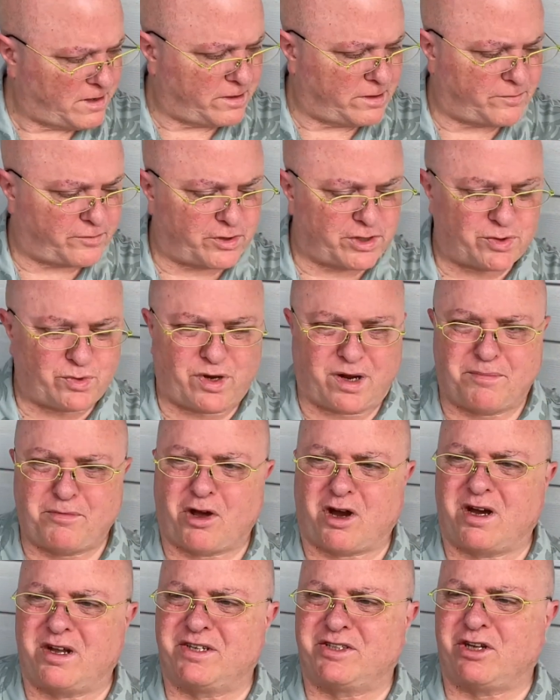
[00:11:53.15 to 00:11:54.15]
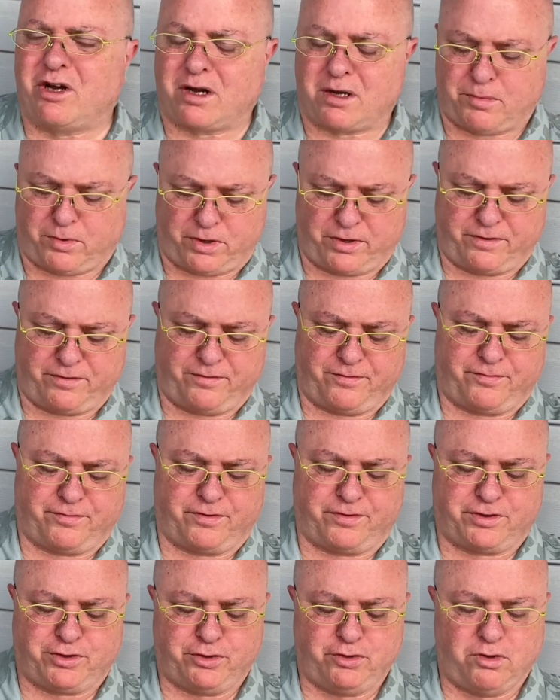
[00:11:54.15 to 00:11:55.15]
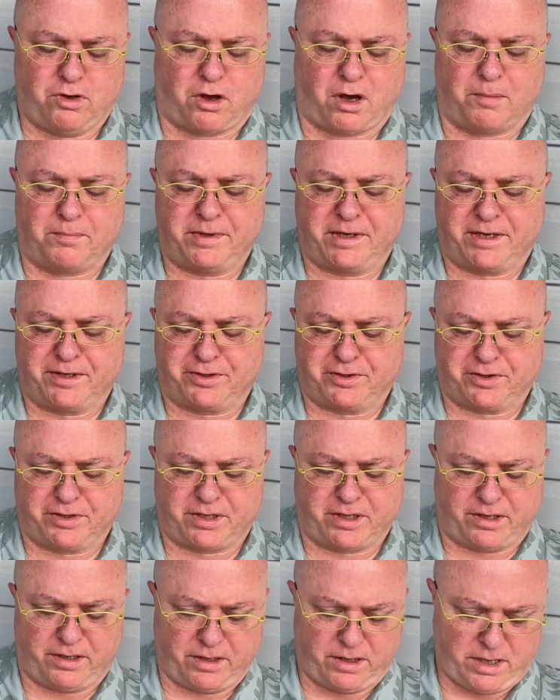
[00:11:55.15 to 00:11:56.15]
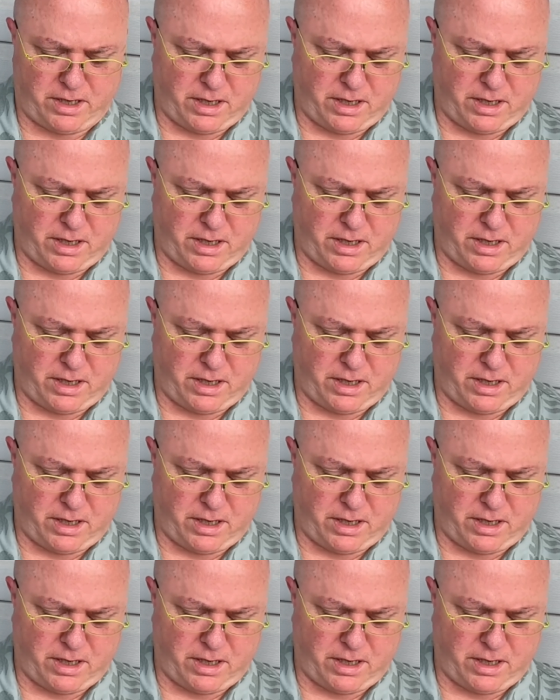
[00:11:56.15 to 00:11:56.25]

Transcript: The first one I'm not going to talk about for too long because there's a